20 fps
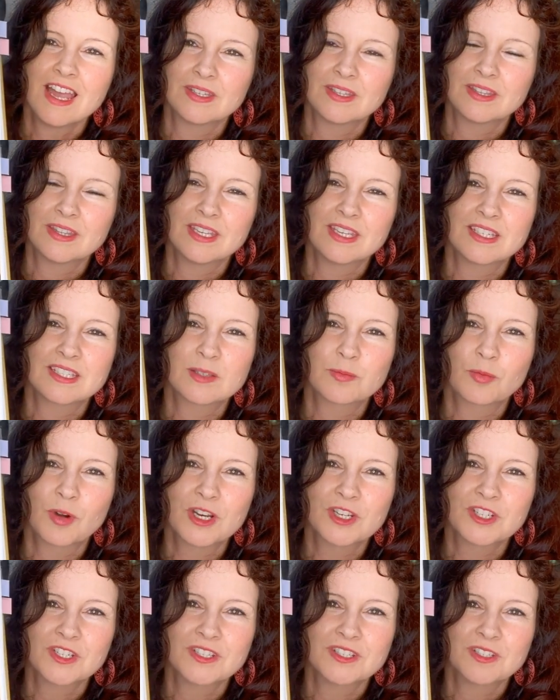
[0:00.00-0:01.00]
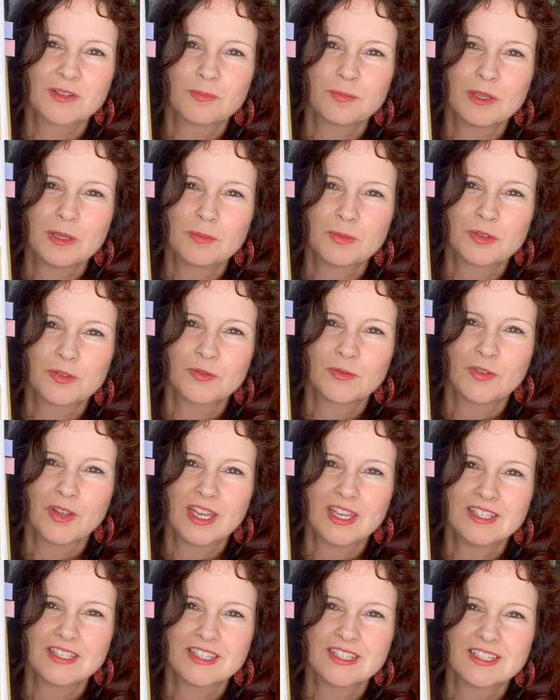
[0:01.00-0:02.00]
the expressions on people's
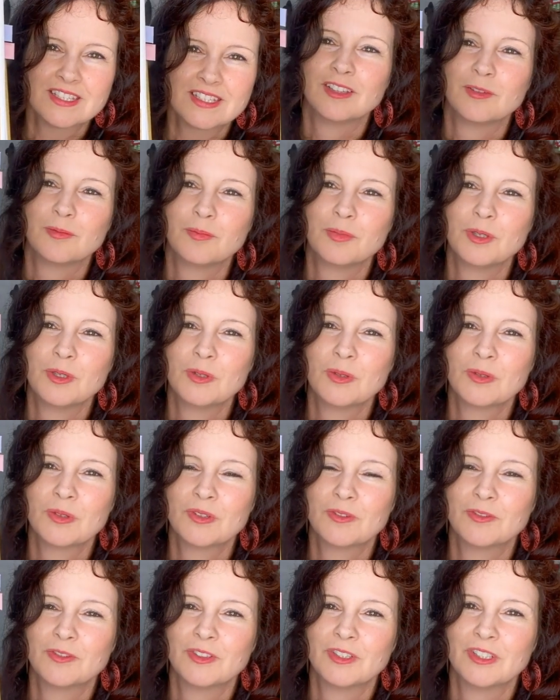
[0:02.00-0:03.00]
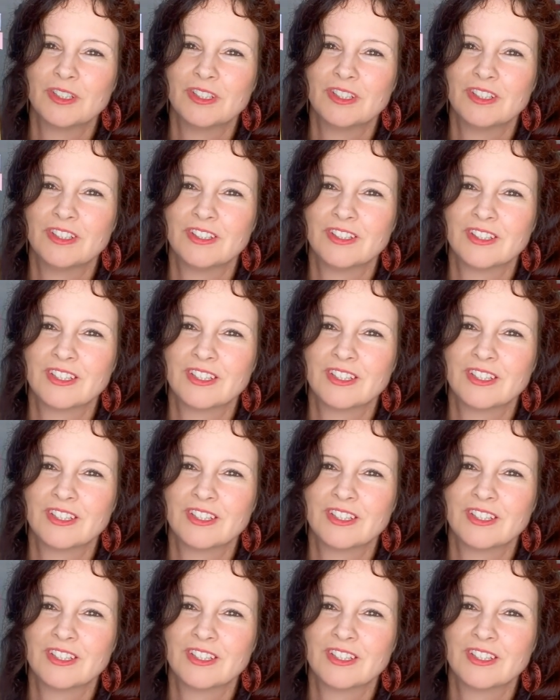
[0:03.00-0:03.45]
faces. They're beautiful.